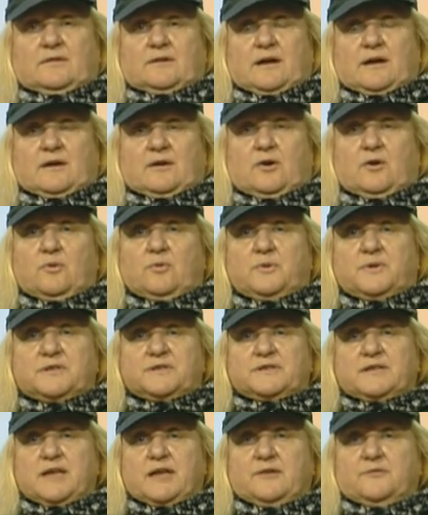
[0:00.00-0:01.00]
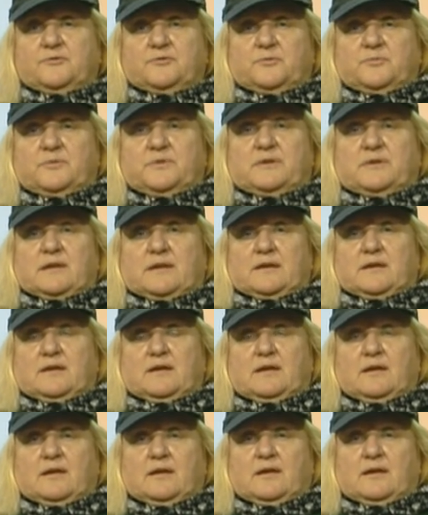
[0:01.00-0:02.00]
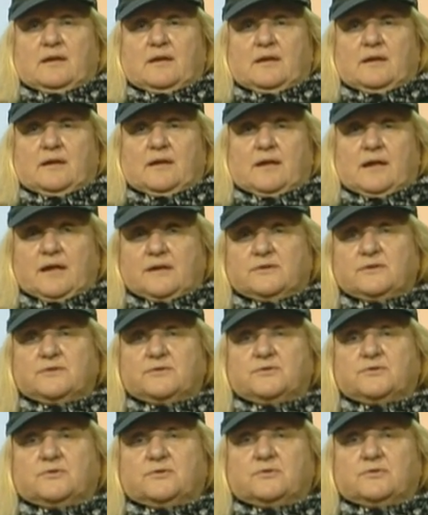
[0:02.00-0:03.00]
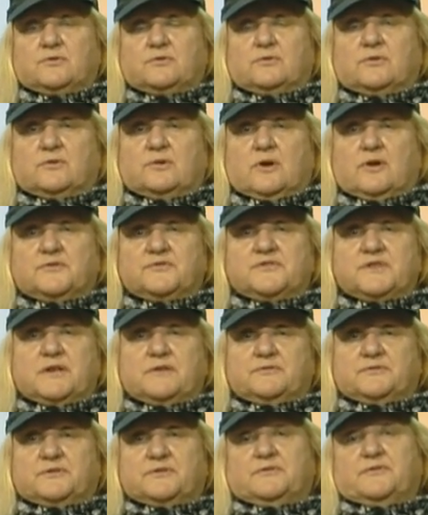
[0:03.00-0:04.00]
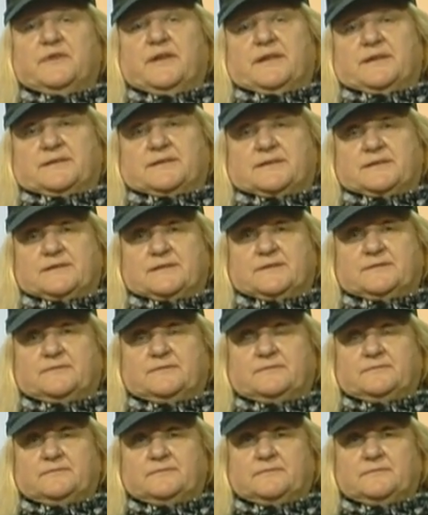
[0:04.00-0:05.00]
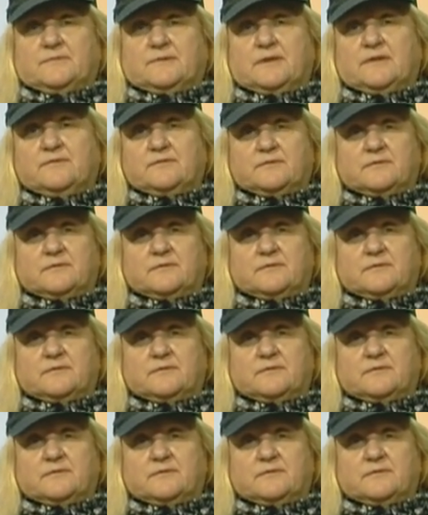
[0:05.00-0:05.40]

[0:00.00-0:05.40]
always have to be in a attitude of self-defense, even